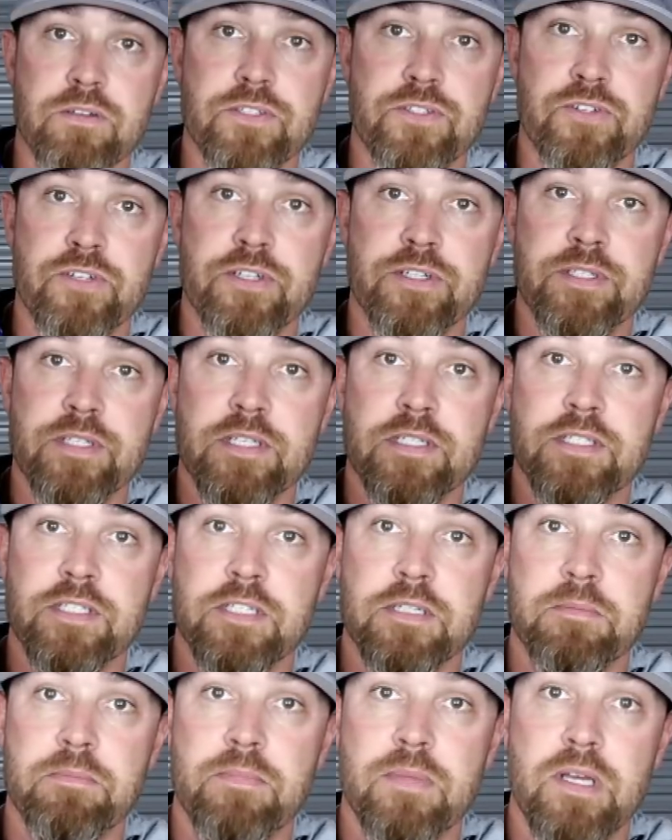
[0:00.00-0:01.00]
goes through your
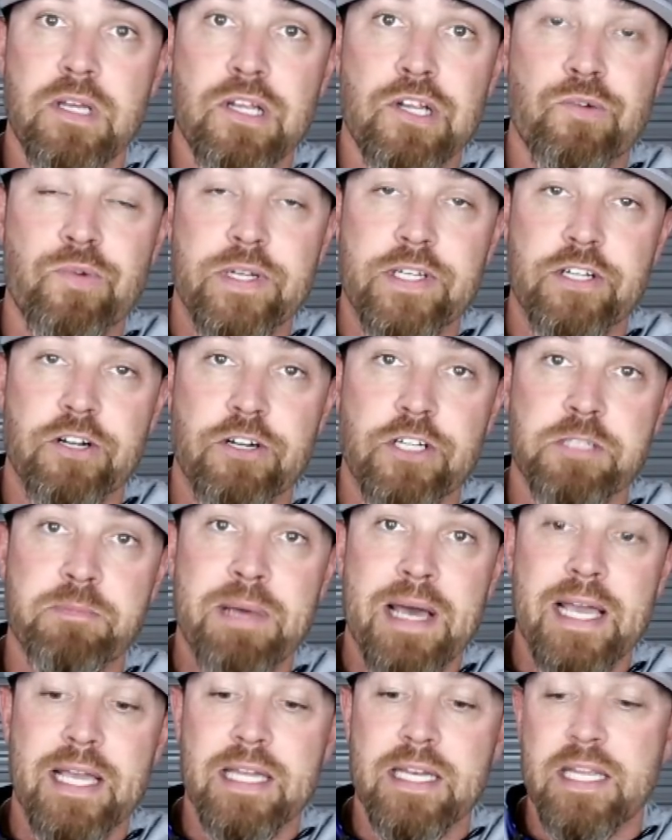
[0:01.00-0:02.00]
system, returns
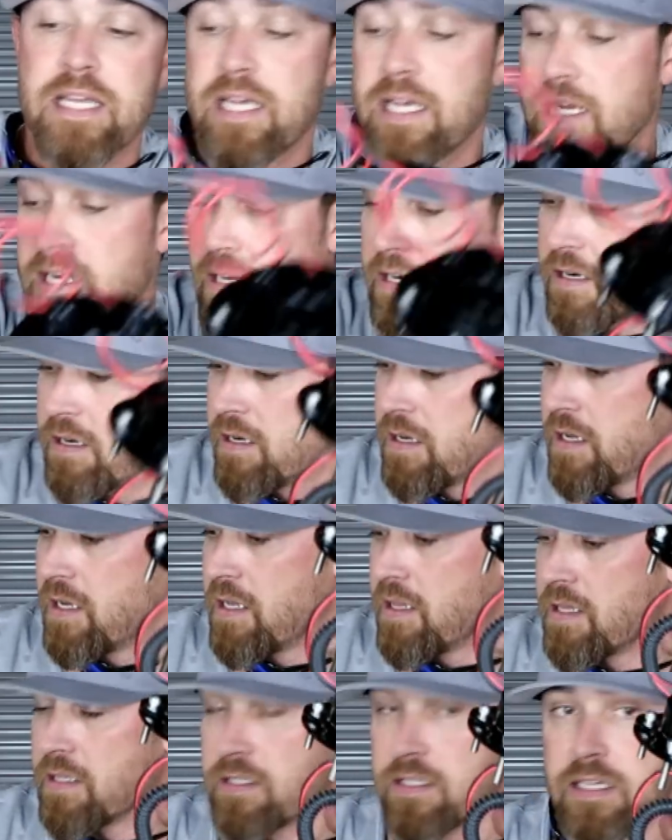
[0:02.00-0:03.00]
back into here.
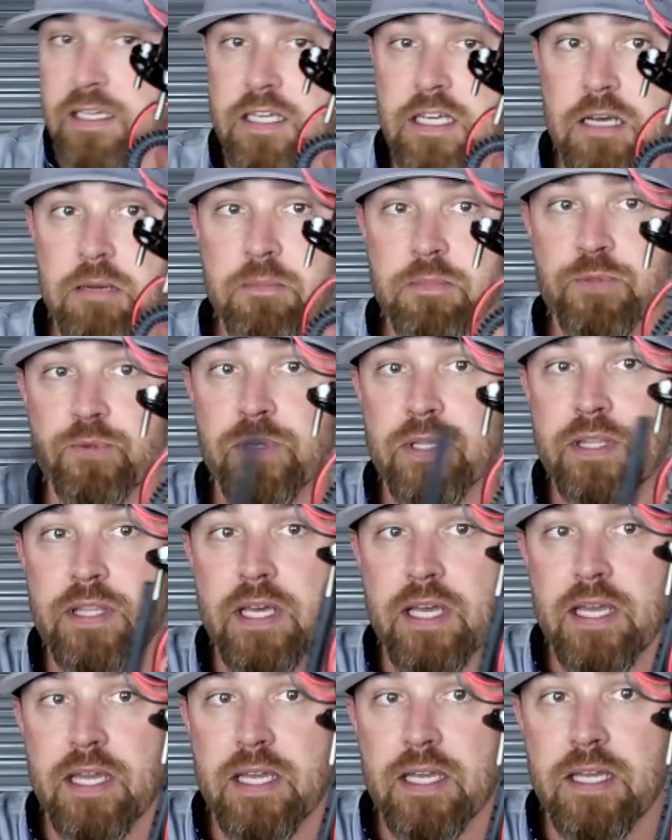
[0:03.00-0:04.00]
This thing comes with
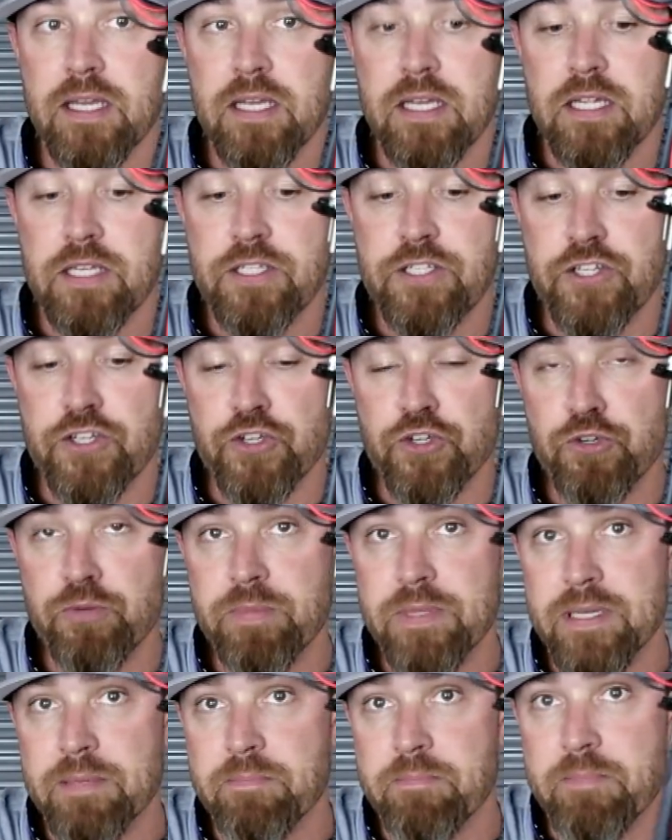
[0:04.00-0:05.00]
a
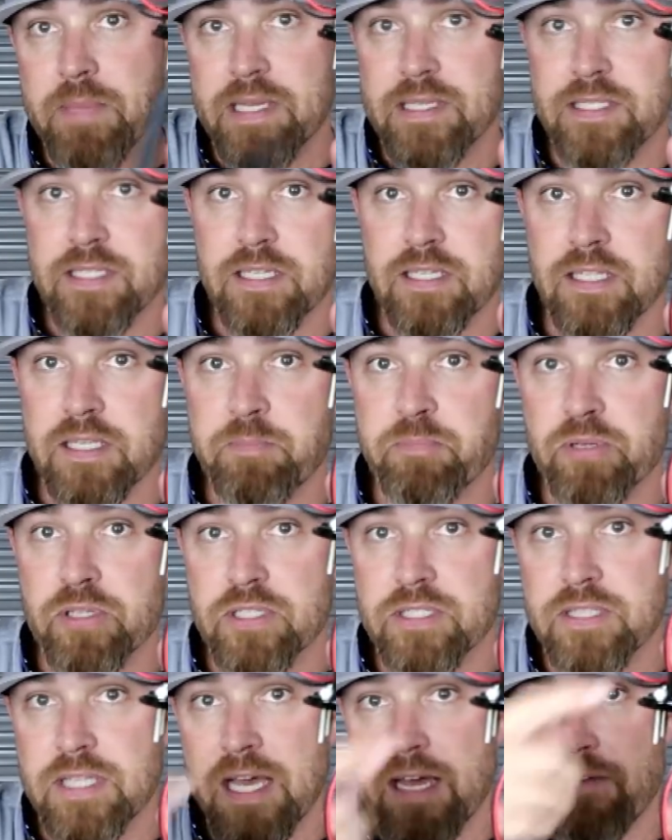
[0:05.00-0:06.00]
tube that basically
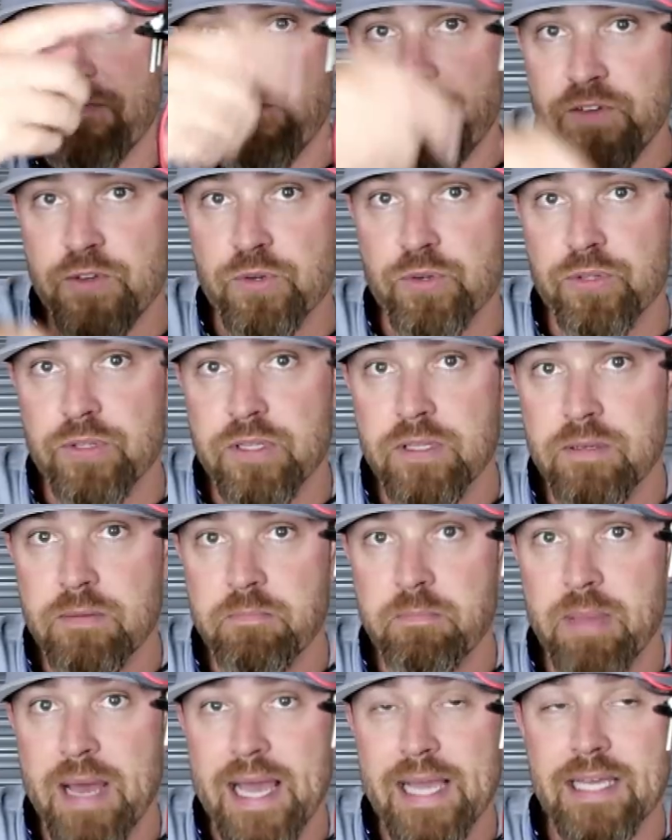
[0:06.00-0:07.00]
puts that fuel
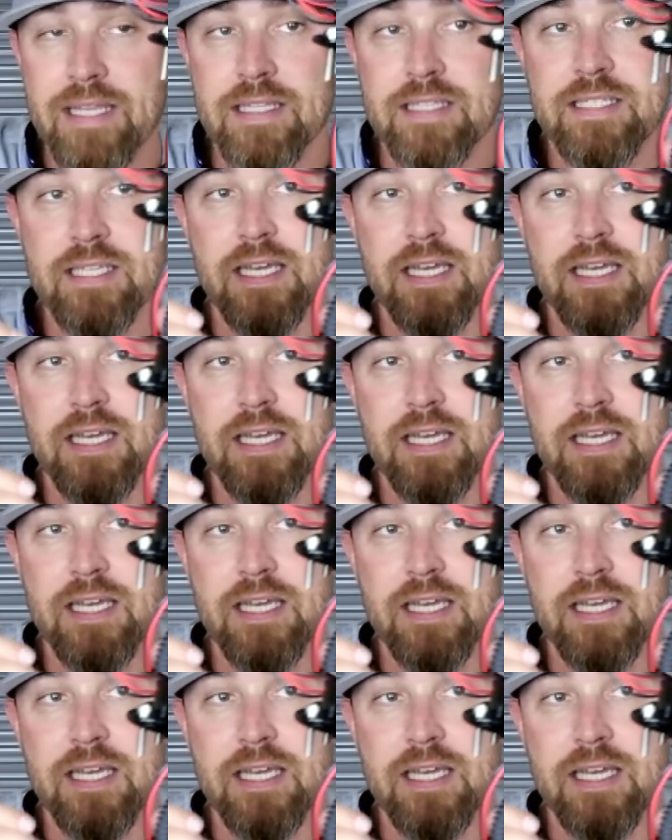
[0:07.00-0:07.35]
back in the